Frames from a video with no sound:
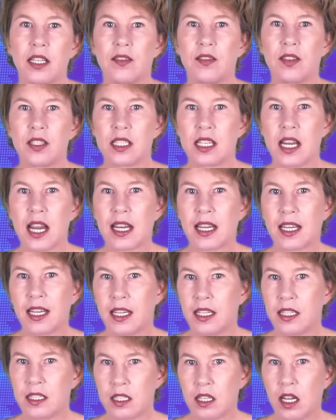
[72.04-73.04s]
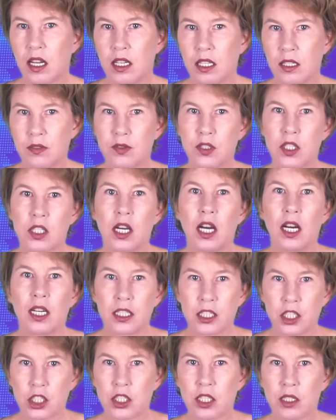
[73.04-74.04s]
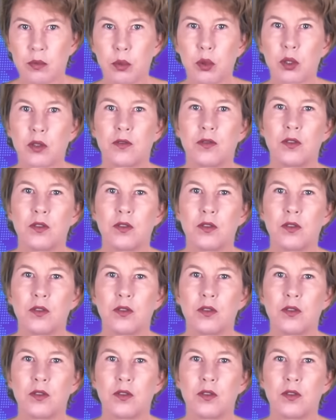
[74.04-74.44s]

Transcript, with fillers: In the decades after Einstein put